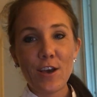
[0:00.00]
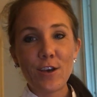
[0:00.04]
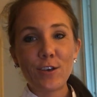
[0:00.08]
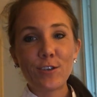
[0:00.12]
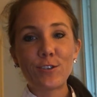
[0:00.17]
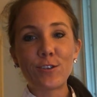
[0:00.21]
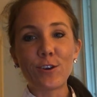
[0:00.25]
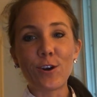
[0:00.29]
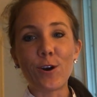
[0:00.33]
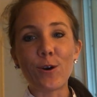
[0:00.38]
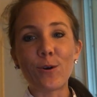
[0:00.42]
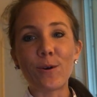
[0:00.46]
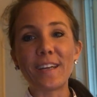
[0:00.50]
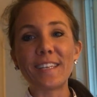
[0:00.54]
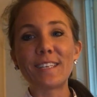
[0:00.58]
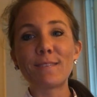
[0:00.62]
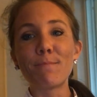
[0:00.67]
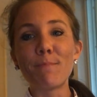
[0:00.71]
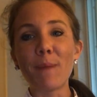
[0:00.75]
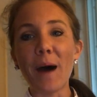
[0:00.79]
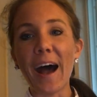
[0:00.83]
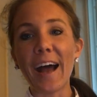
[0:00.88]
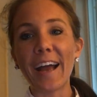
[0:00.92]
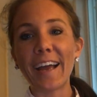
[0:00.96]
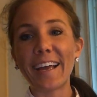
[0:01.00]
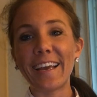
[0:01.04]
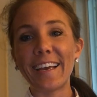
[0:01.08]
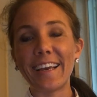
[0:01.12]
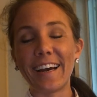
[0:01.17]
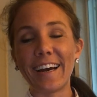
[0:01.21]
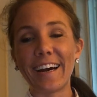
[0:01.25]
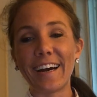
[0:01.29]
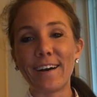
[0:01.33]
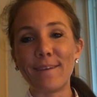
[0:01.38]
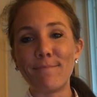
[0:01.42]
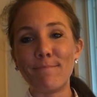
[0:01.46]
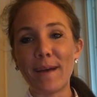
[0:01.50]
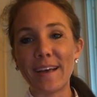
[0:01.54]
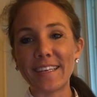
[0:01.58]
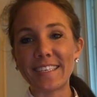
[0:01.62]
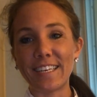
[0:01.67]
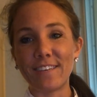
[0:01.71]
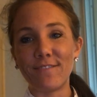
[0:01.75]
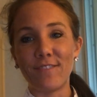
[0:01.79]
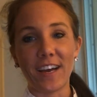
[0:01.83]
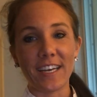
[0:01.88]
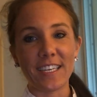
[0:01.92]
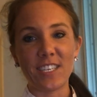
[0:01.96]
So it's my best
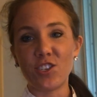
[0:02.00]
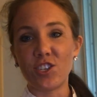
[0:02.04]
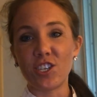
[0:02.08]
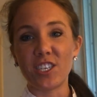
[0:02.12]
advice,